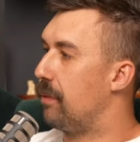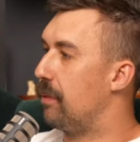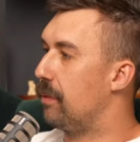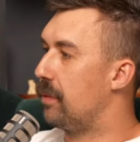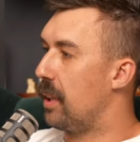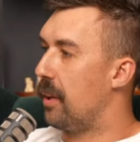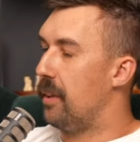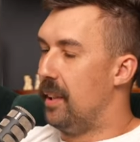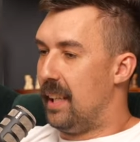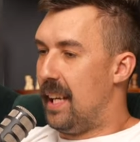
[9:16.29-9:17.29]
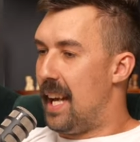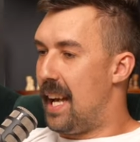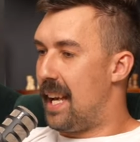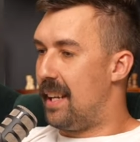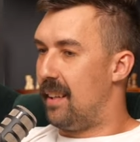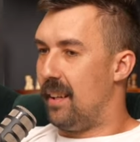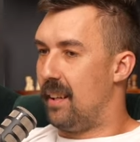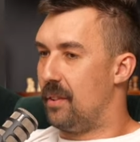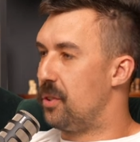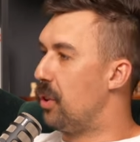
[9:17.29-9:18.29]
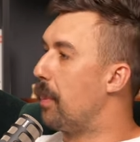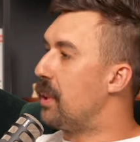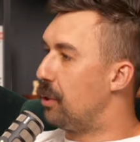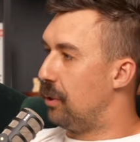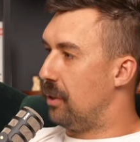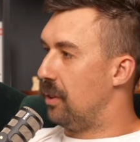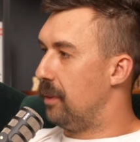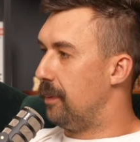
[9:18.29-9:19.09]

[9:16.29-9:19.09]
yeah, yeah. you know, and zombie chews.